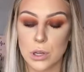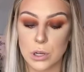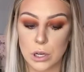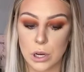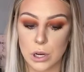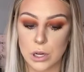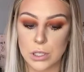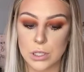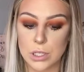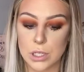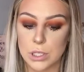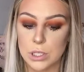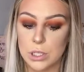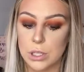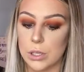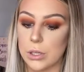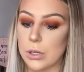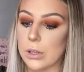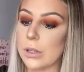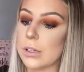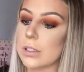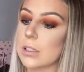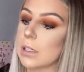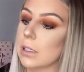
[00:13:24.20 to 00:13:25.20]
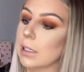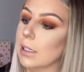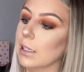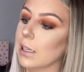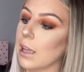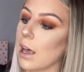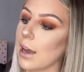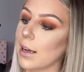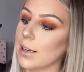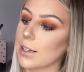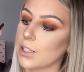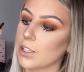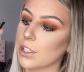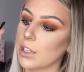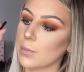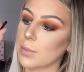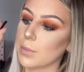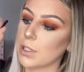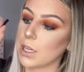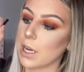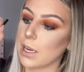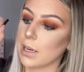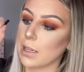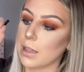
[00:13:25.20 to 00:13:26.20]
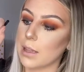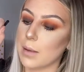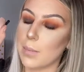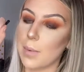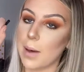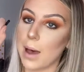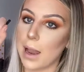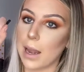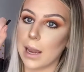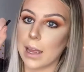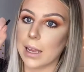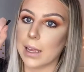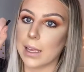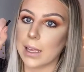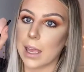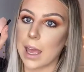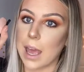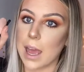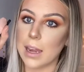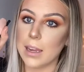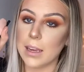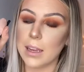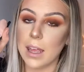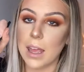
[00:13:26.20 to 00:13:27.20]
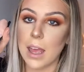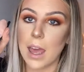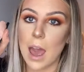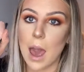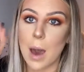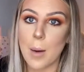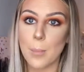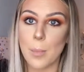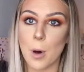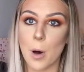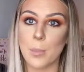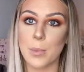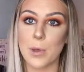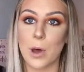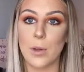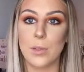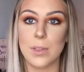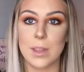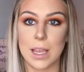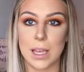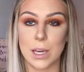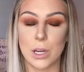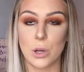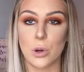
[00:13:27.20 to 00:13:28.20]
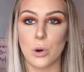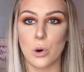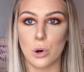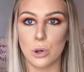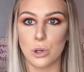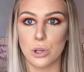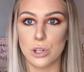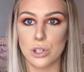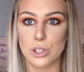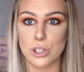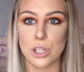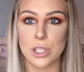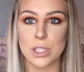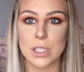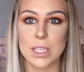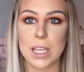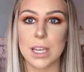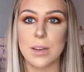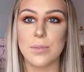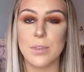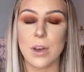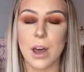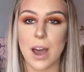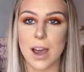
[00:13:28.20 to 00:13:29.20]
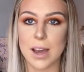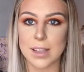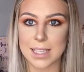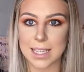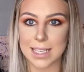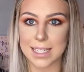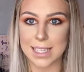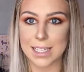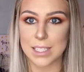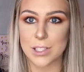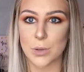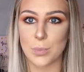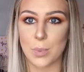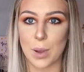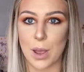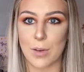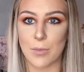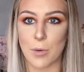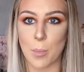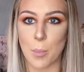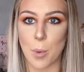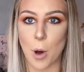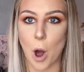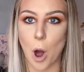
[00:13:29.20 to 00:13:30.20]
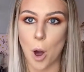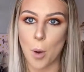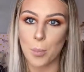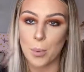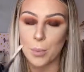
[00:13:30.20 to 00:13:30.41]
going to use the light shimmer shade in the palette again and pop that on the inner corners just to give the eyes a little bit of a pop.